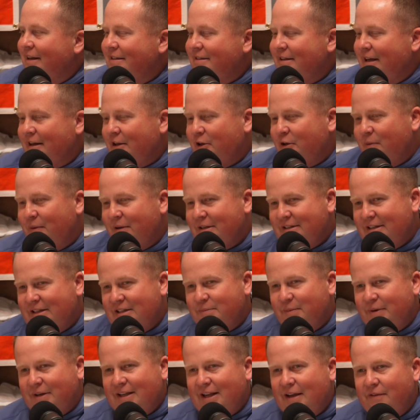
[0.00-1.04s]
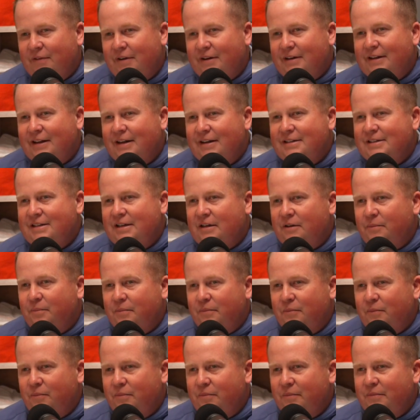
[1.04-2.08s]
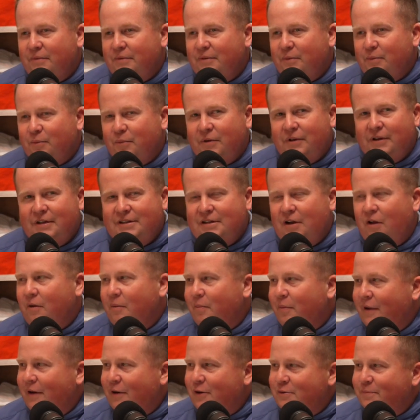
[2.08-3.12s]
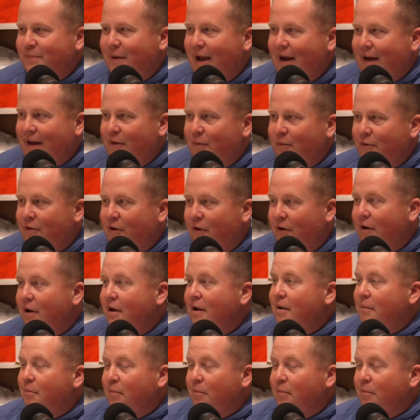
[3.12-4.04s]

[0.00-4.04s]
it's like USC's been giving Tennessee really solid players back in return.